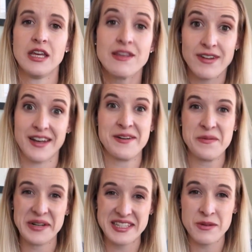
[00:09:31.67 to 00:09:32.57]
even
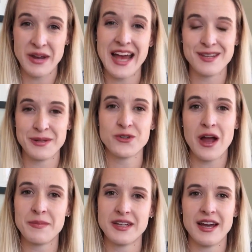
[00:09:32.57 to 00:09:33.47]
when someone has been
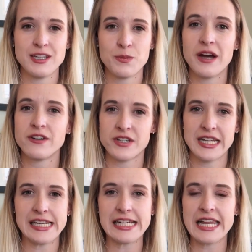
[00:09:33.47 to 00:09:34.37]
traumatized. But
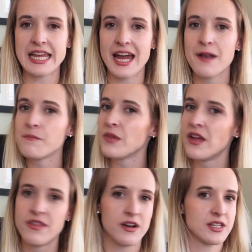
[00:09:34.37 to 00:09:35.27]
understand that
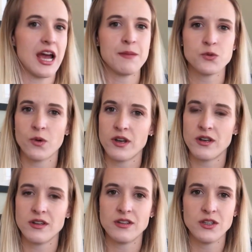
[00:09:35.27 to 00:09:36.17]
there are times
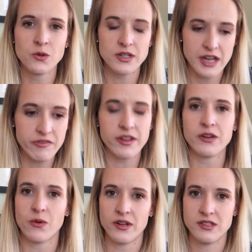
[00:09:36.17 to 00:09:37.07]
when you are
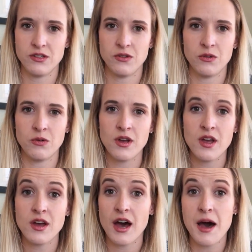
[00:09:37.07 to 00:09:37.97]
definitely going to,
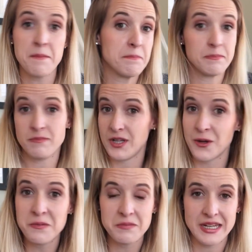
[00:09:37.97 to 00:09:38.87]

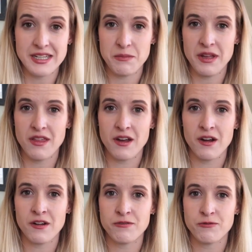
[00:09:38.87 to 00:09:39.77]
need to be
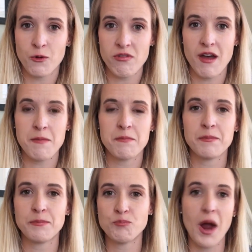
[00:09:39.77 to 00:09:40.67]
there for
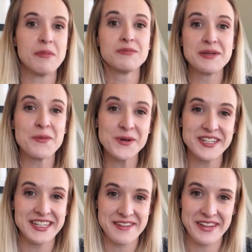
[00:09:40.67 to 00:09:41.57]
them, probably more
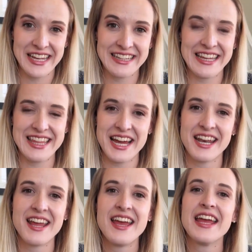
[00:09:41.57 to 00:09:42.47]
significantly than